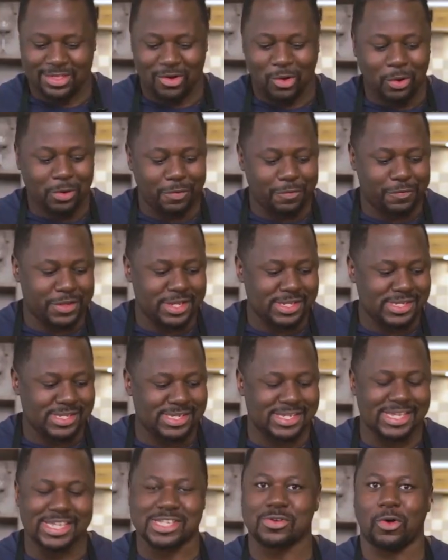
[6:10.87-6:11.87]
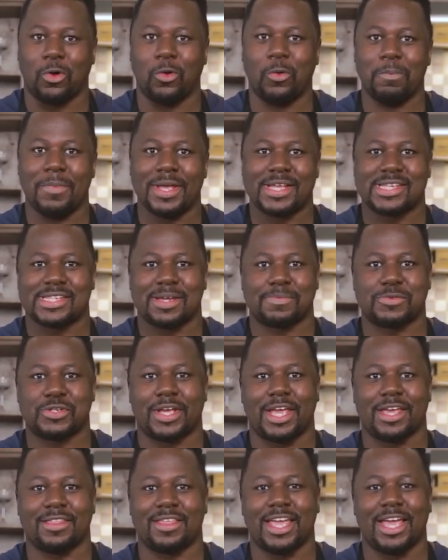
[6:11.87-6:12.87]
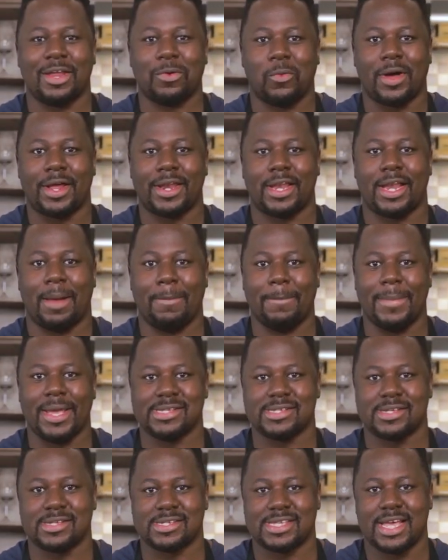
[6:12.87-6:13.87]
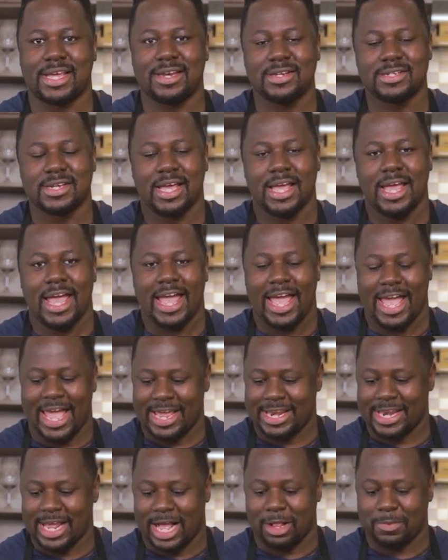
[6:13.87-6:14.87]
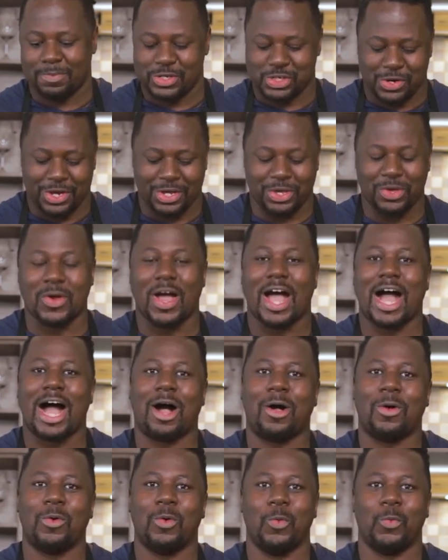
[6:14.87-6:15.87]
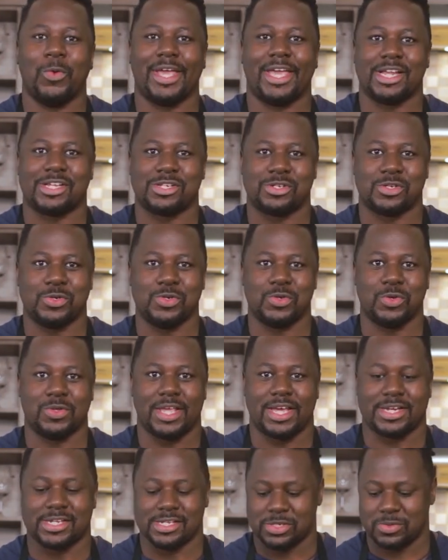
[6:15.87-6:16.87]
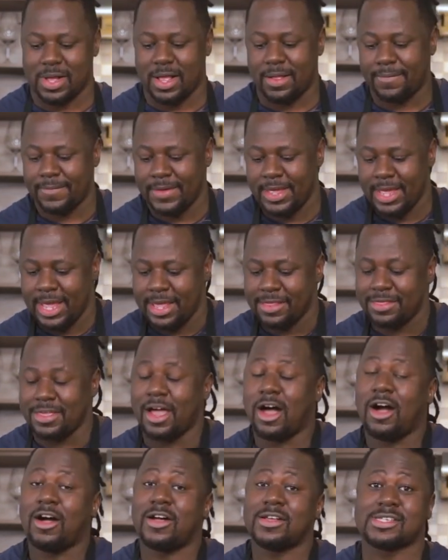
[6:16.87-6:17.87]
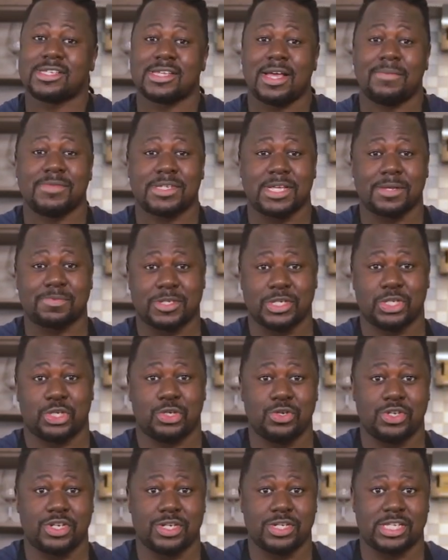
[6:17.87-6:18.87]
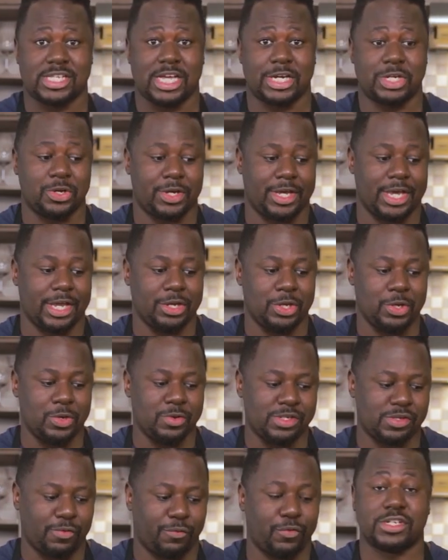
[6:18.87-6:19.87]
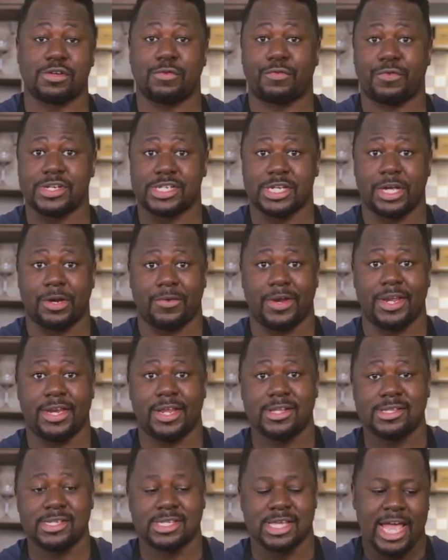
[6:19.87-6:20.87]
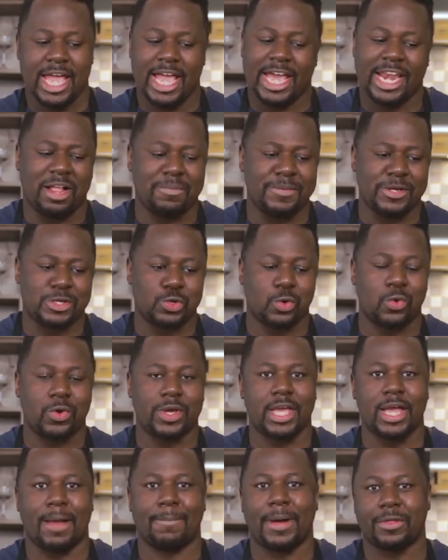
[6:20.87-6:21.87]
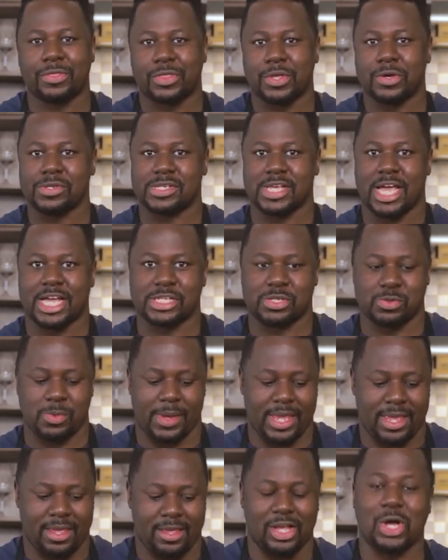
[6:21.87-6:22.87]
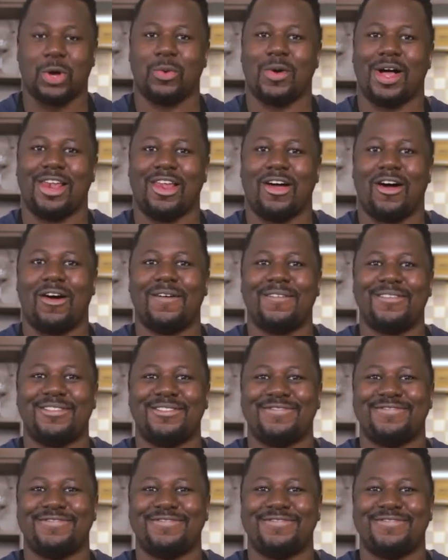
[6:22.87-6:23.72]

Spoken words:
all of this is all mixed up together in one amazing salad, and I'll be showing you how we get to do that as well. There are some substitutions that you can use for different ingredients, and I'll be talking about those as we go along.